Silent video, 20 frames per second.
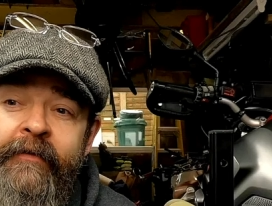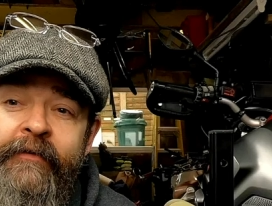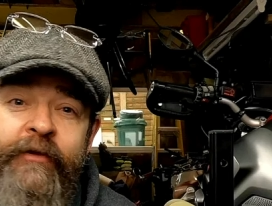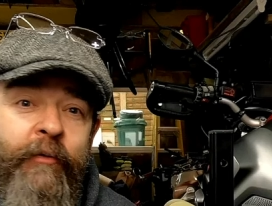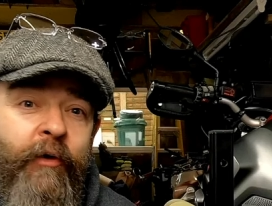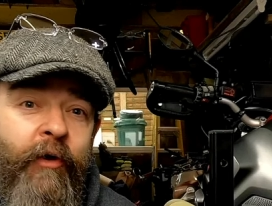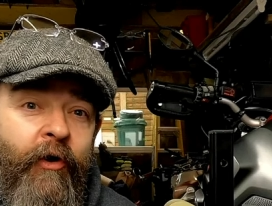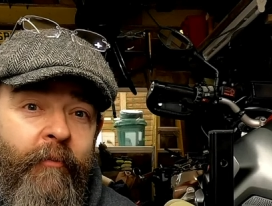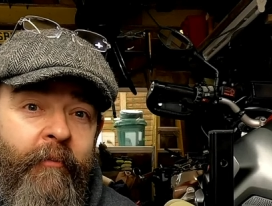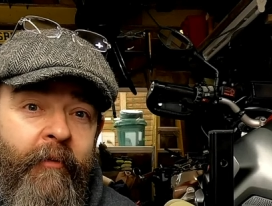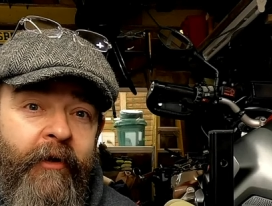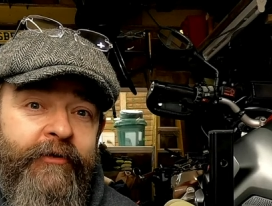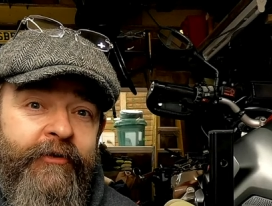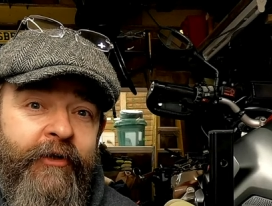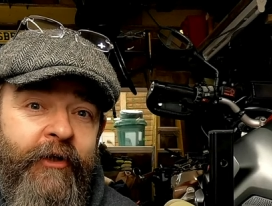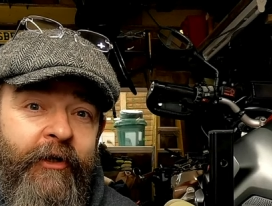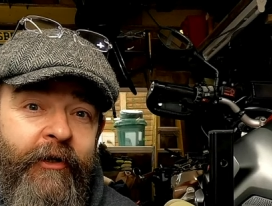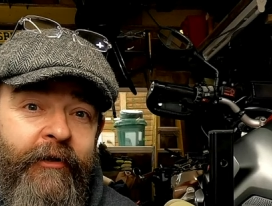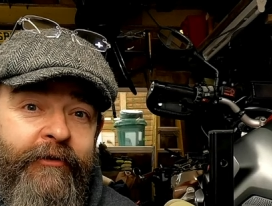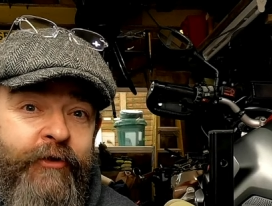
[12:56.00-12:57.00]
So there we go,
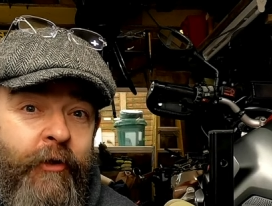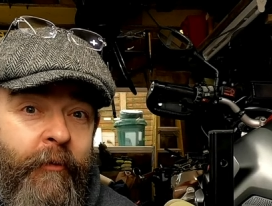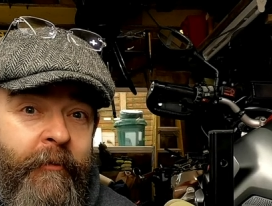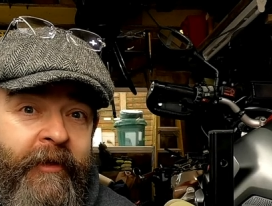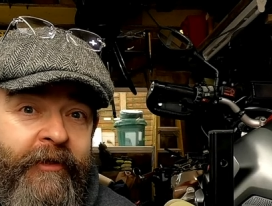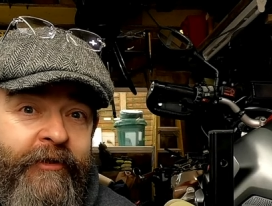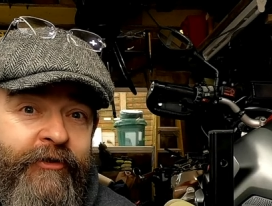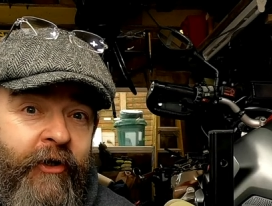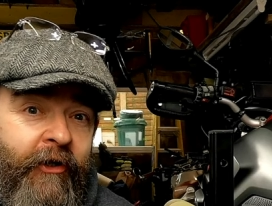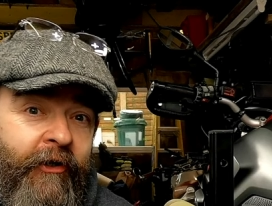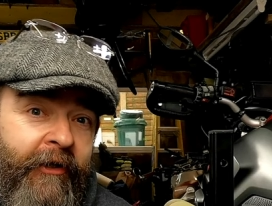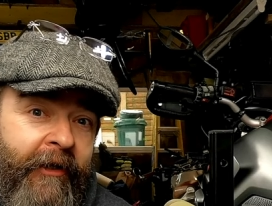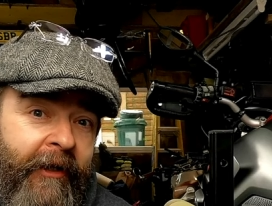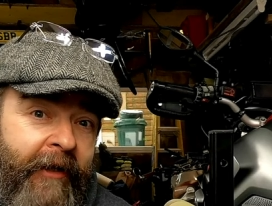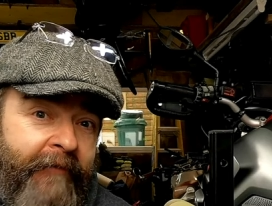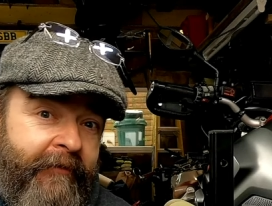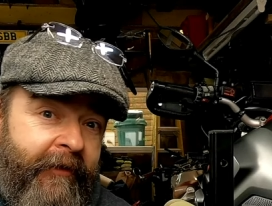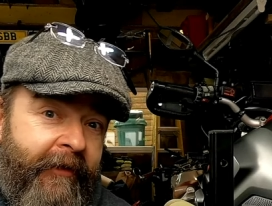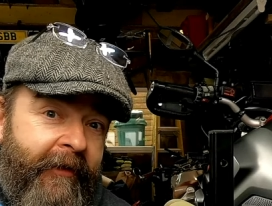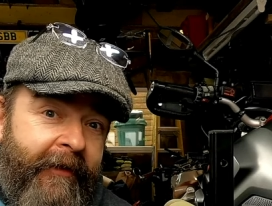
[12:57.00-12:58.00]
boys and girls. Hope you enjoyed
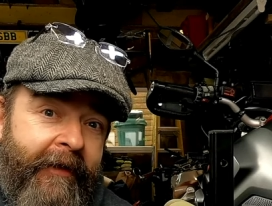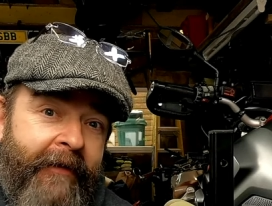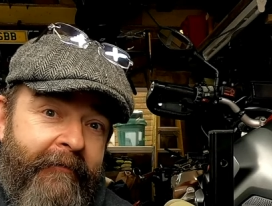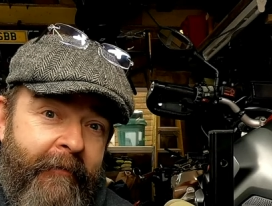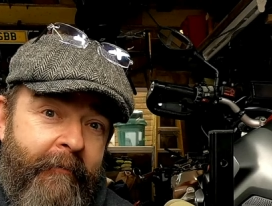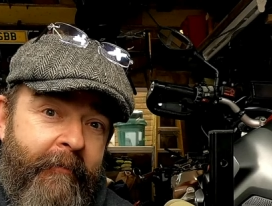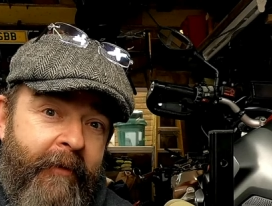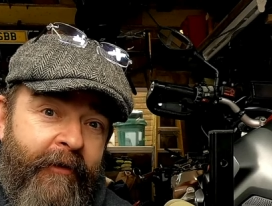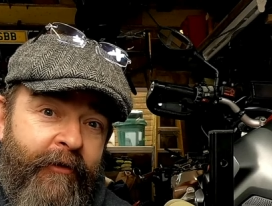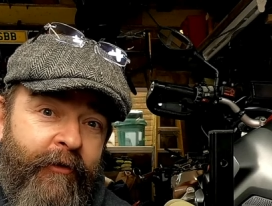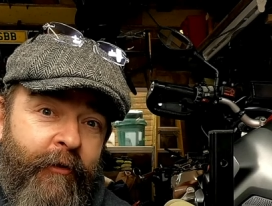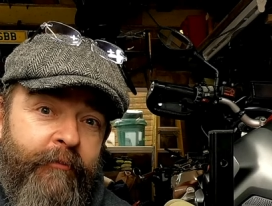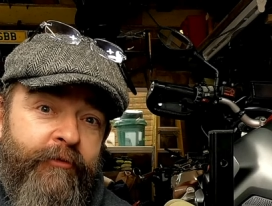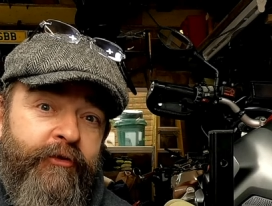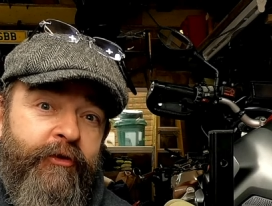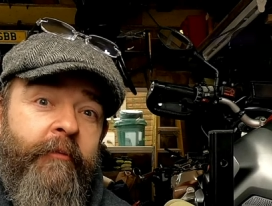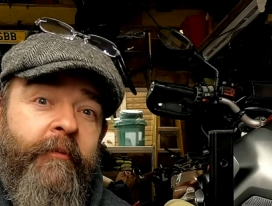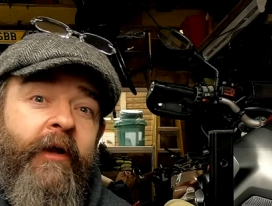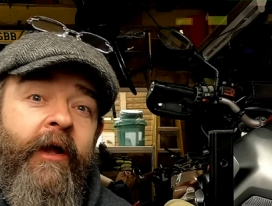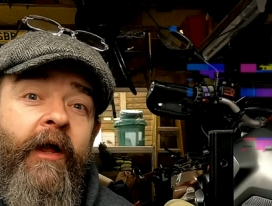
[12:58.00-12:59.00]
that. If you did, give it a big
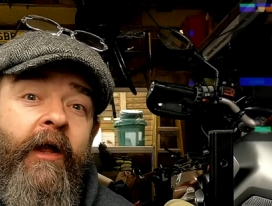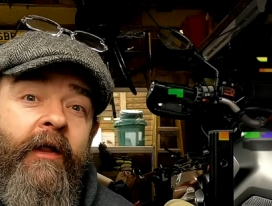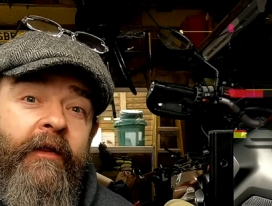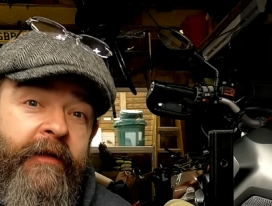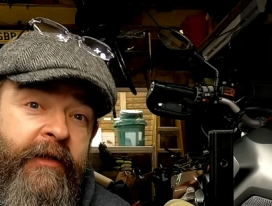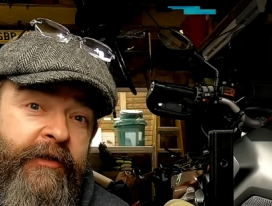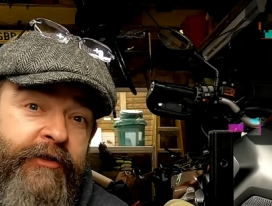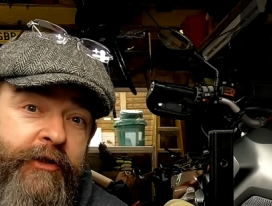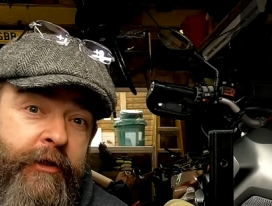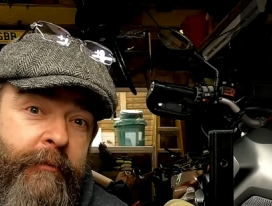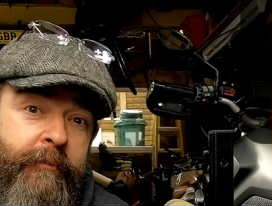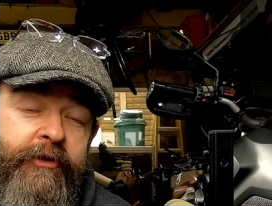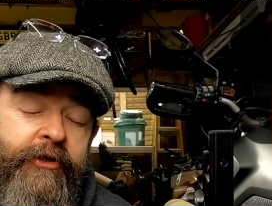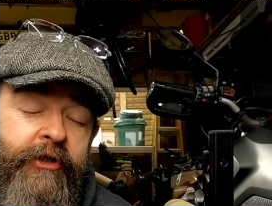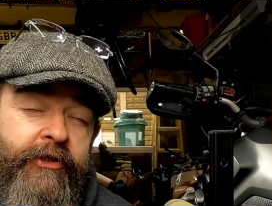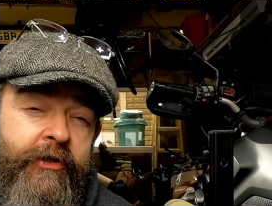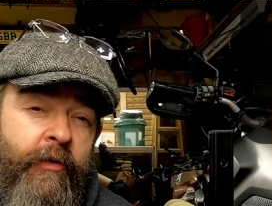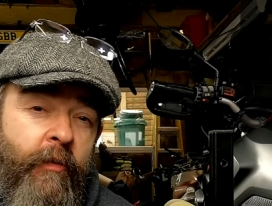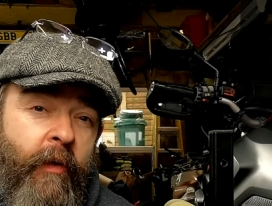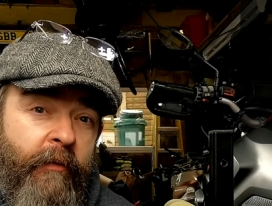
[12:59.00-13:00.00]
thumbs up. This is the
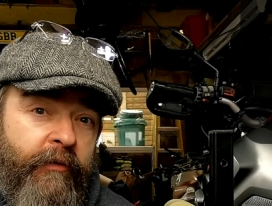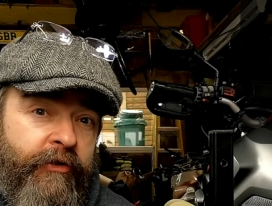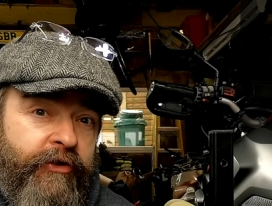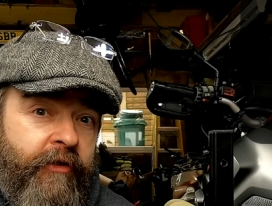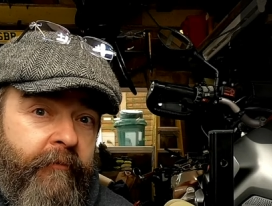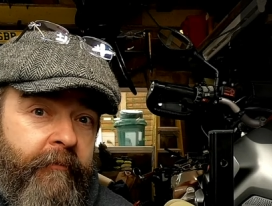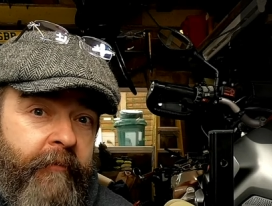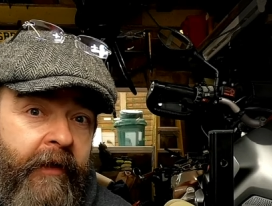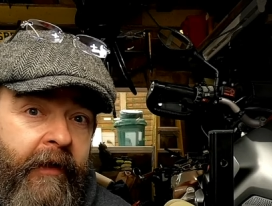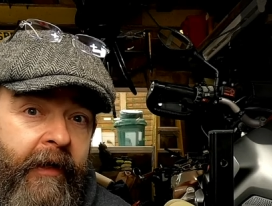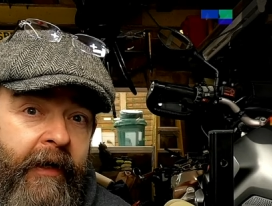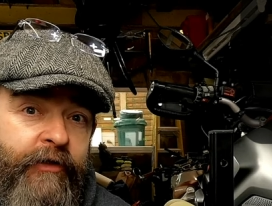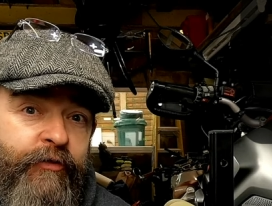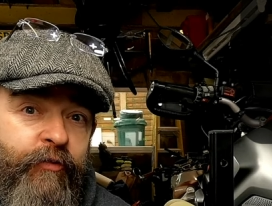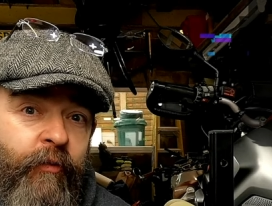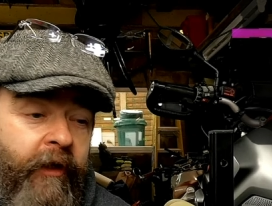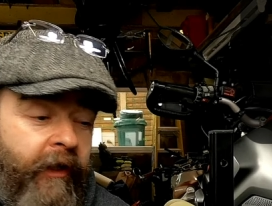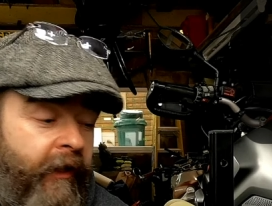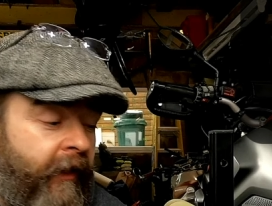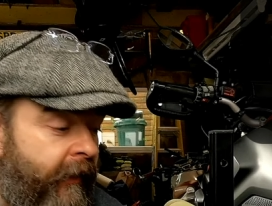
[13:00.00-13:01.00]
position where we should have been
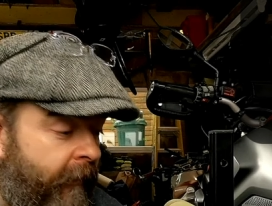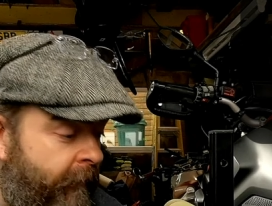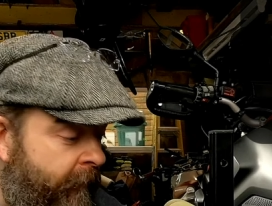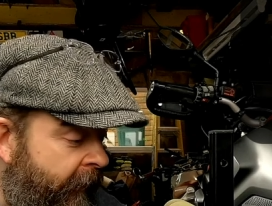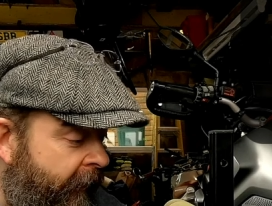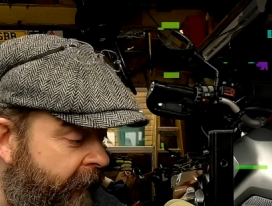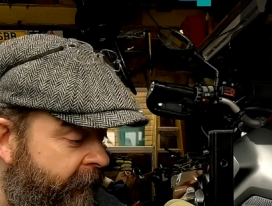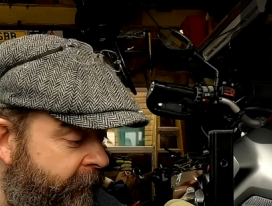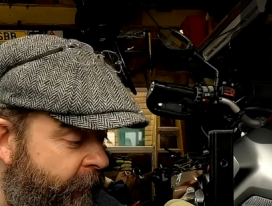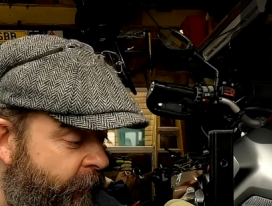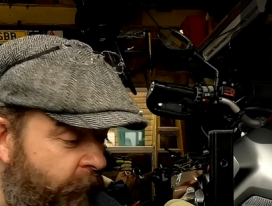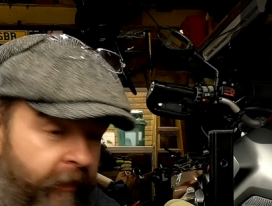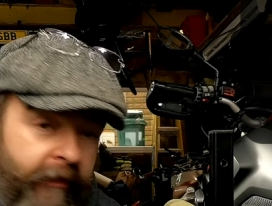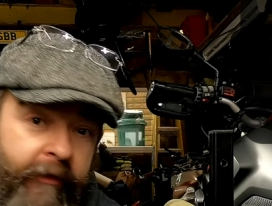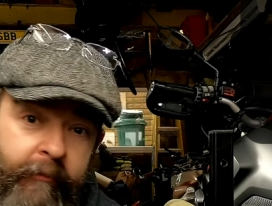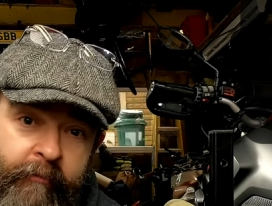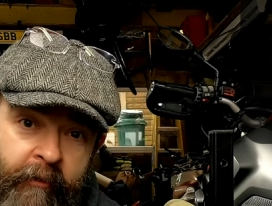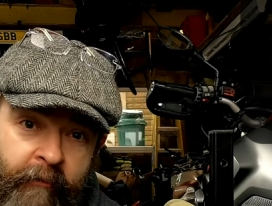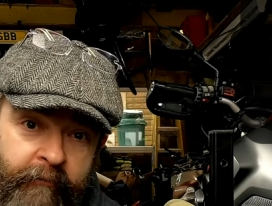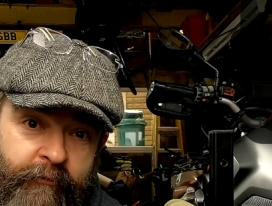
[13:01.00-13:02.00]
last week, apart from we
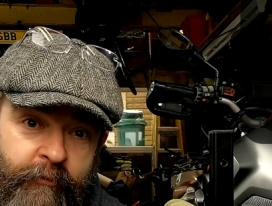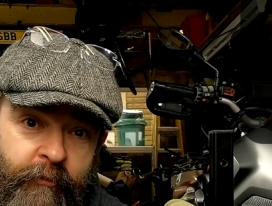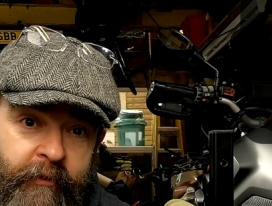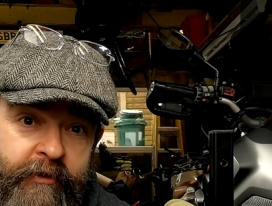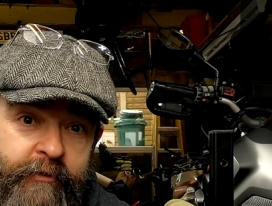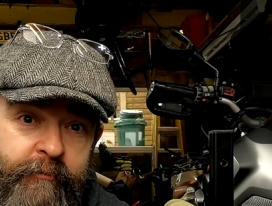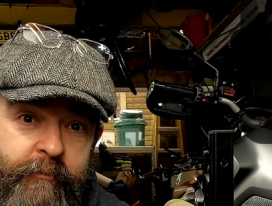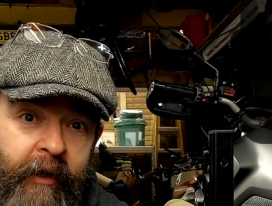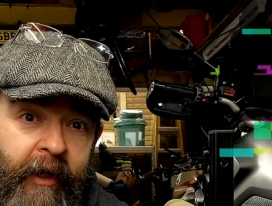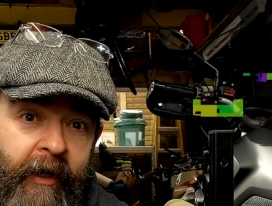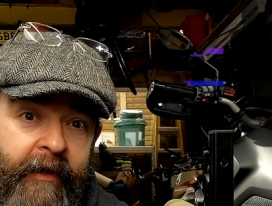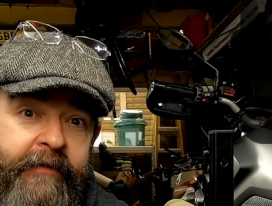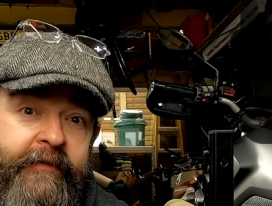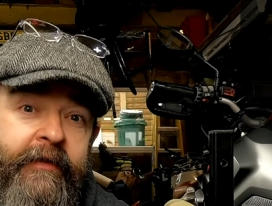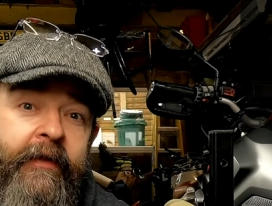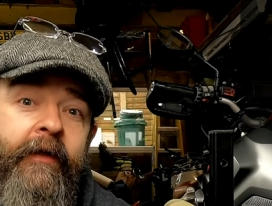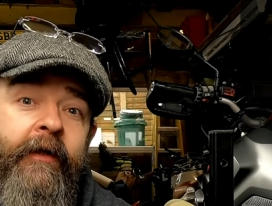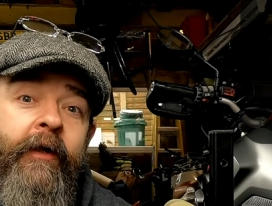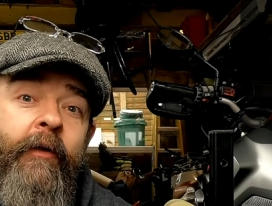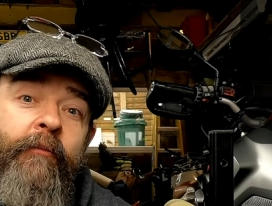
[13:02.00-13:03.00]
had the problems with the
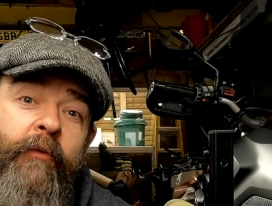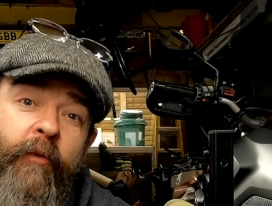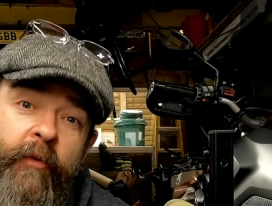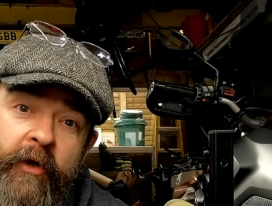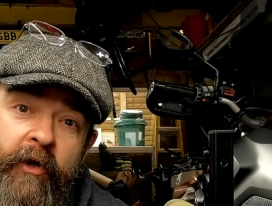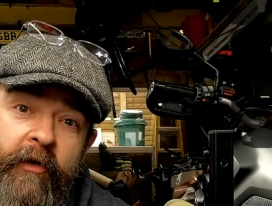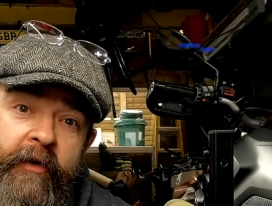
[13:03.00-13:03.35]
splines, but